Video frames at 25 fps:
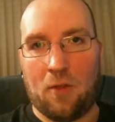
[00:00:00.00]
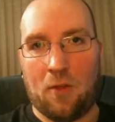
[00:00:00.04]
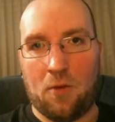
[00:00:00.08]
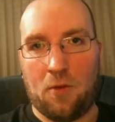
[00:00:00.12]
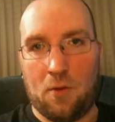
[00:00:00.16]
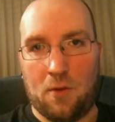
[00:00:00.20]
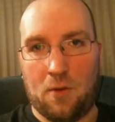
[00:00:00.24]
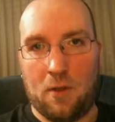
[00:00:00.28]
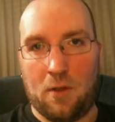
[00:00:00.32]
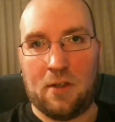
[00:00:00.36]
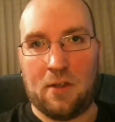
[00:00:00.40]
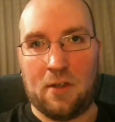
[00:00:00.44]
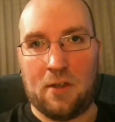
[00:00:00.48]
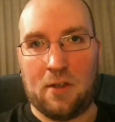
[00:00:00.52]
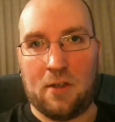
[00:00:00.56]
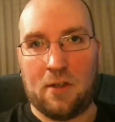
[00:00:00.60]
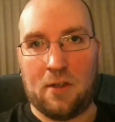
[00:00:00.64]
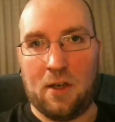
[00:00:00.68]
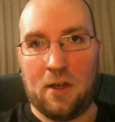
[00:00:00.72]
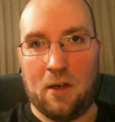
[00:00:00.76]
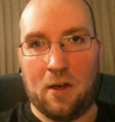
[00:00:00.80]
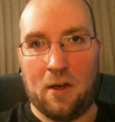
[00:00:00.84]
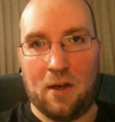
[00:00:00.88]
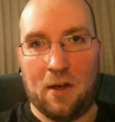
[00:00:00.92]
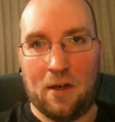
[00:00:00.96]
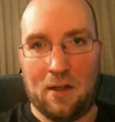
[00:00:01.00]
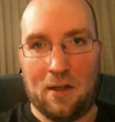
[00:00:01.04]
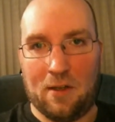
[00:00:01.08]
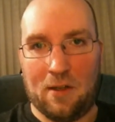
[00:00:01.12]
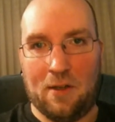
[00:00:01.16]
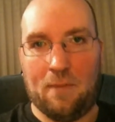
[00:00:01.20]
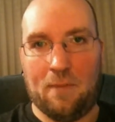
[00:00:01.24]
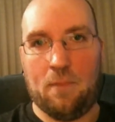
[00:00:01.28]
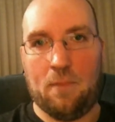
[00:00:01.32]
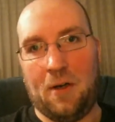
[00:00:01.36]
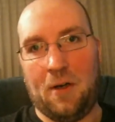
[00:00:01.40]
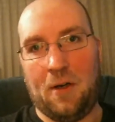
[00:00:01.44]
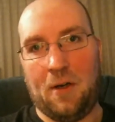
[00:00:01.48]
through the unit carrying a
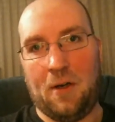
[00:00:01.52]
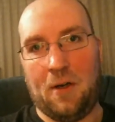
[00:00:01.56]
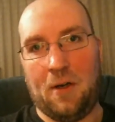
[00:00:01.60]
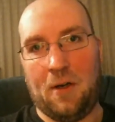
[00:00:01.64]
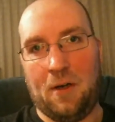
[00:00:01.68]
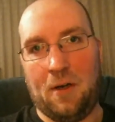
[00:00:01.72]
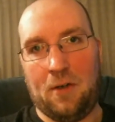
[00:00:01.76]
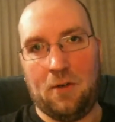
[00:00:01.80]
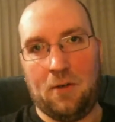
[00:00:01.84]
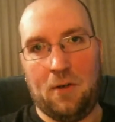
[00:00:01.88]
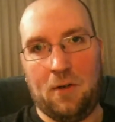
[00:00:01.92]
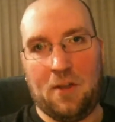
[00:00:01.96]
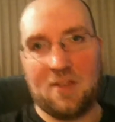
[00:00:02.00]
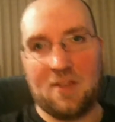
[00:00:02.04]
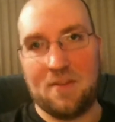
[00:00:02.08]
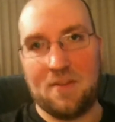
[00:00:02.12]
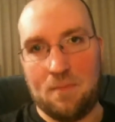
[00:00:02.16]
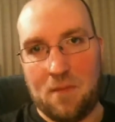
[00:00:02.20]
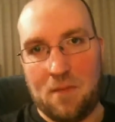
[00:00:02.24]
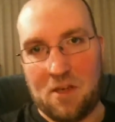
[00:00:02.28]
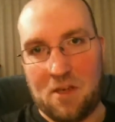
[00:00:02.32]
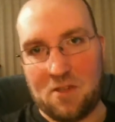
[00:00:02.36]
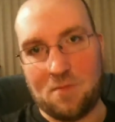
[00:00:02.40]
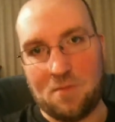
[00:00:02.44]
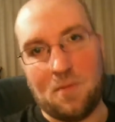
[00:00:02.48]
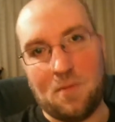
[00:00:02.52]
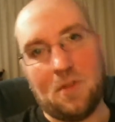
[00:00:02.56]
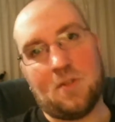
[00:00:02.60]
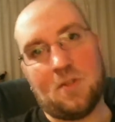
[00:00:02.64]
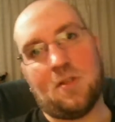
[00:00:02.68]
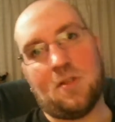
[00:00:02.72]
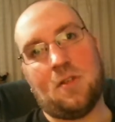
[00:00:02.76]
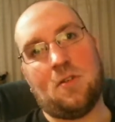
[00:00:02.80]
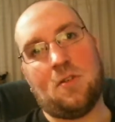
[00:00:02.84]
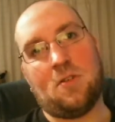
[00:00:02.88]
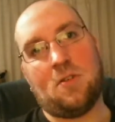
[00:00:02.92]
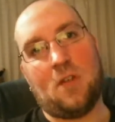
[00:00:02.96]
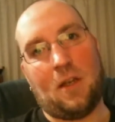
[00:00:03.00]
clipboard and doing some measurements
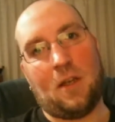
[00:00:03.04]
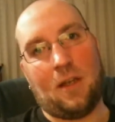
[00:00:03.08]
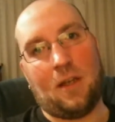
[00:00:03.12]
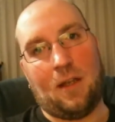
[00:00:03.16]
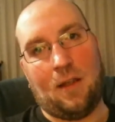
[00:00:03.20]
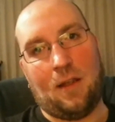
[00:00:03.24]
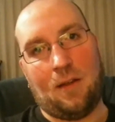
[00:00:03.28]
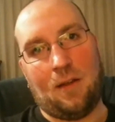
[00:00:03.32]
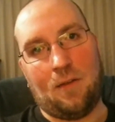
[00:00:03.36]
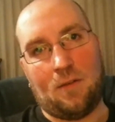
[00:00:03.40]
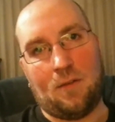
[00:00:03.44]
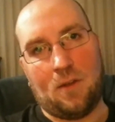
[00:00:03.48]
and checking